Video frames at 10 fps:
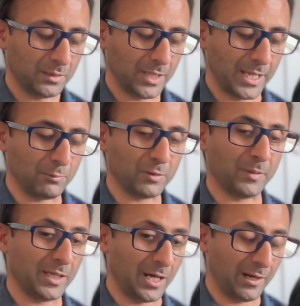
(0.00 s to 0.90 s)
it would
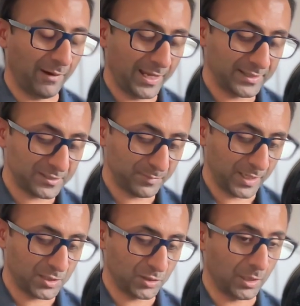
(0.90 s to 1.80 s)
be, I had this
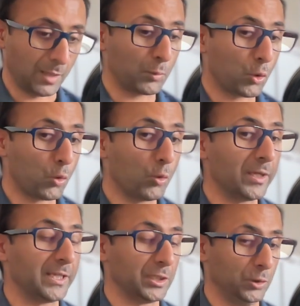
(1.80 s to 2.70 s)
patient, I'm
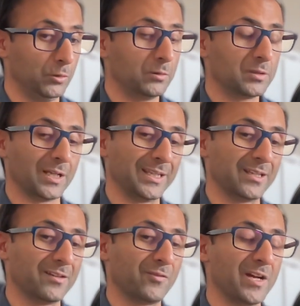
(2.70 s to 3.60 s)
calling you because I need
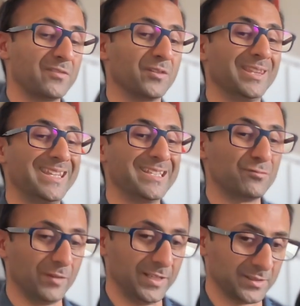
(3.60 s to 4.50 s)
advice for
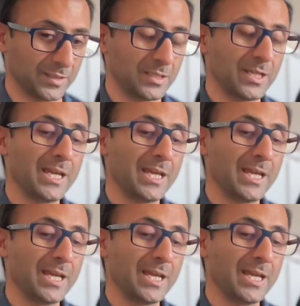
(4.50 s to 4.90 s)
this reason.